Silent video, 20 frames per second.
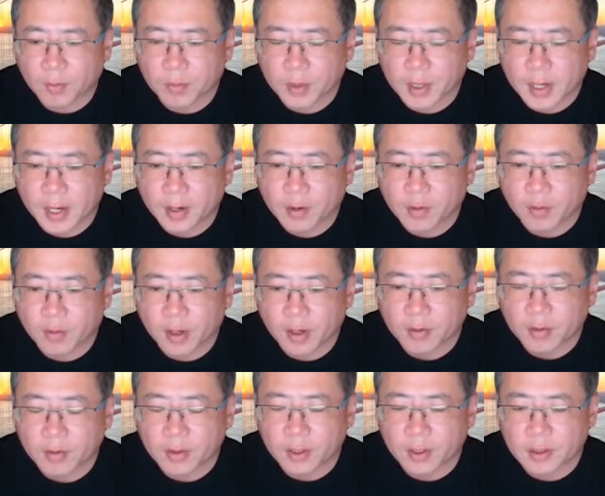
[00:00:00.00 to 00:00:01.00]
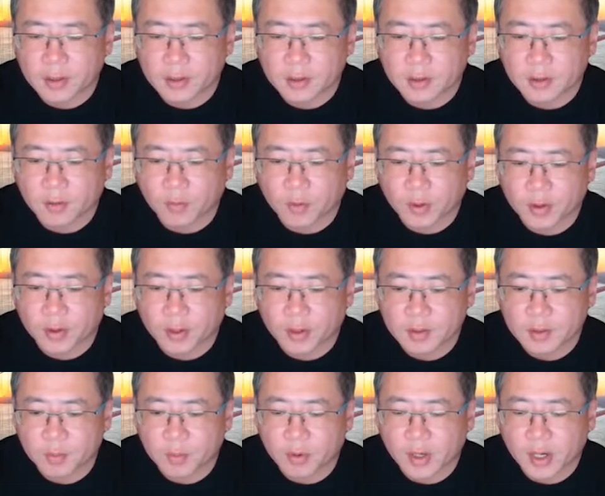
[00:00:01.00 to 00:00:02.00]
BI queries with
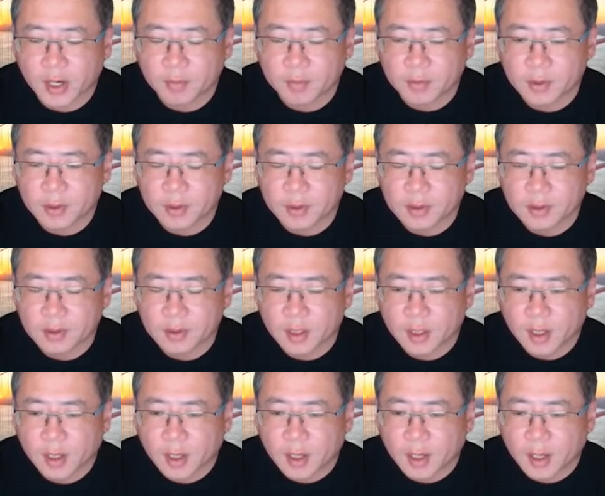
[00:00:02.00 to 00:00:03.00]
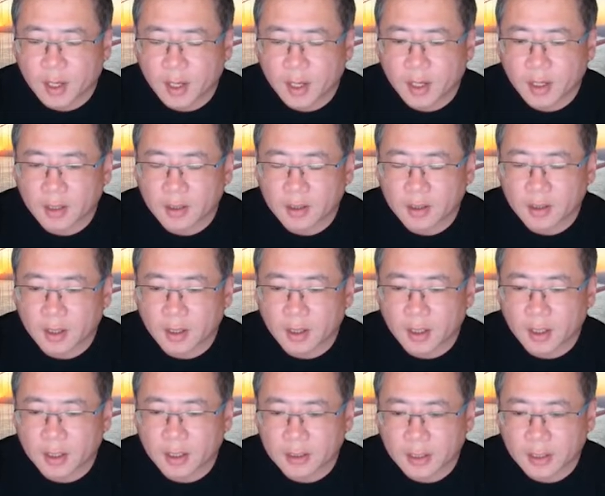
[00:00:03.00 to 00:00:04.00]
these parameters, and
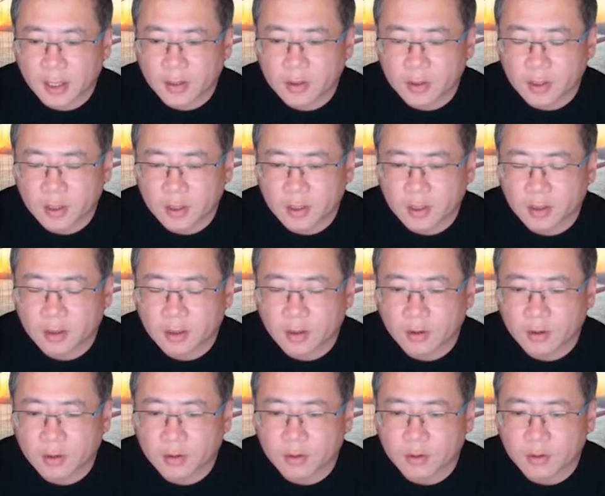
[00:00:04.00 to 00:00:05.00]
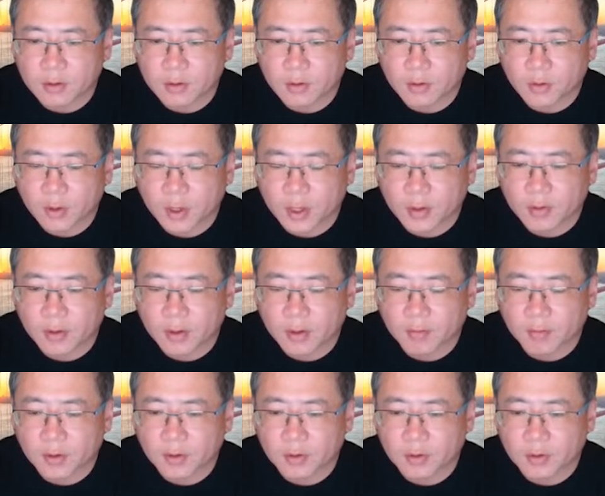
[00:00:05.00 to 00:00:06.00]
it guarantees your query
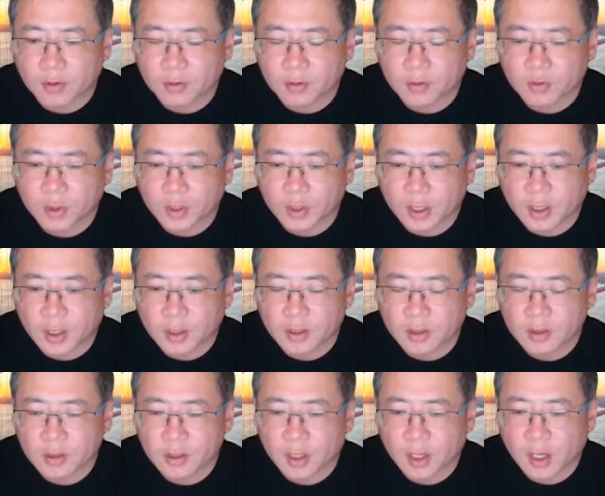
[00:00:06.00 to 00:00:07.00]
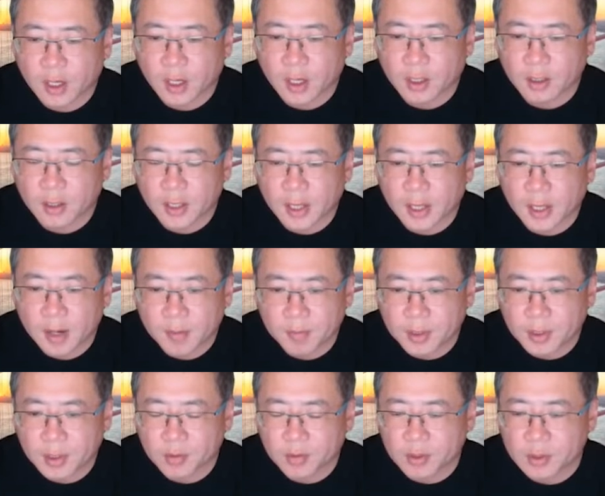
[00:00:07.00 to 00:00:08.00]
will return
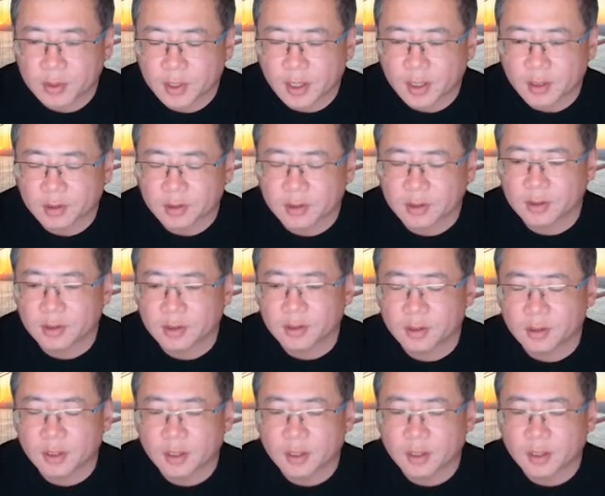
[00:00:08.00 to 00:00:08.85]
non-empty results.